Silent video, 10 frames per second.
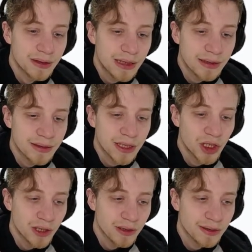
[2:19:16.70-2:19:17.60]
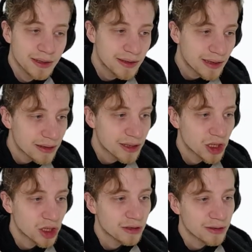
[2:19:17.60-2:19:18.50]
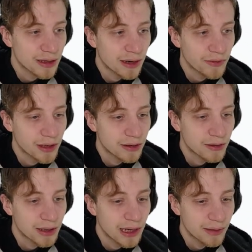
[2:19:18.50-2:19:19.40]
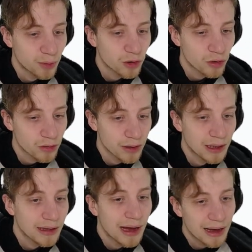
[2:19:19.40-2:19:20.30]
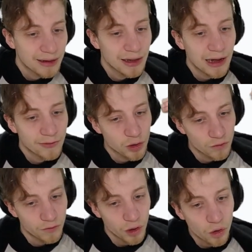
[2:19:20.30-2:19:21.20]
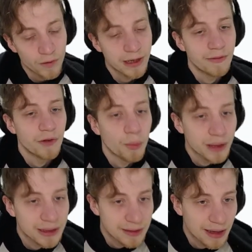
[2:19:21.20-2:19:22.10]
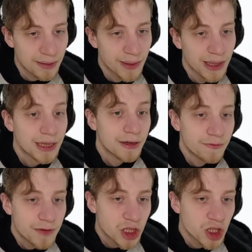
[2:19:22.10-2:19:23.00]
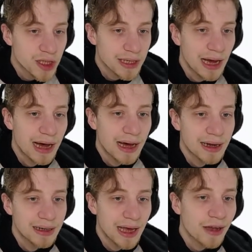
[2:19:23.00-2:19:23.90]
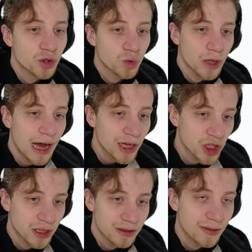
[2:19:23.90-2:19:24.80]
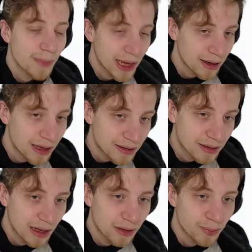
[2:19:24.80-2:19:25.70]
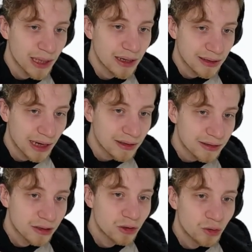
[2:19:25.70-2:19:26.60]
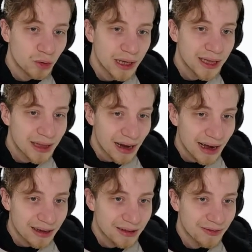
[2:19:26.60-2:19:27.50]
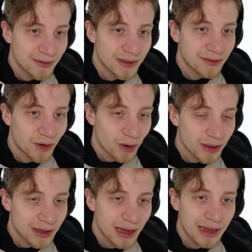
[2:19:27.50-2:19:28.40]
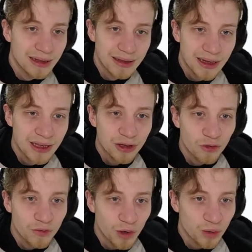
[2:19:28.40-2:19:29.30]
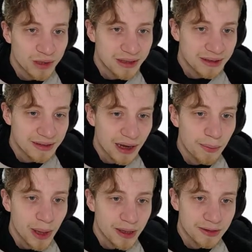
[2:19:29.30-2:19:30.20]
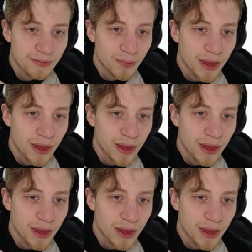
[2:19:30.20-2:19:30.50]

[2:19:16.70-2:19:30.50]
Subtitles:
design decisions around that are important that I want to follow when developing this game. Features are the actual actions, mechanics that player does to interact with the world and to follow these design pillars.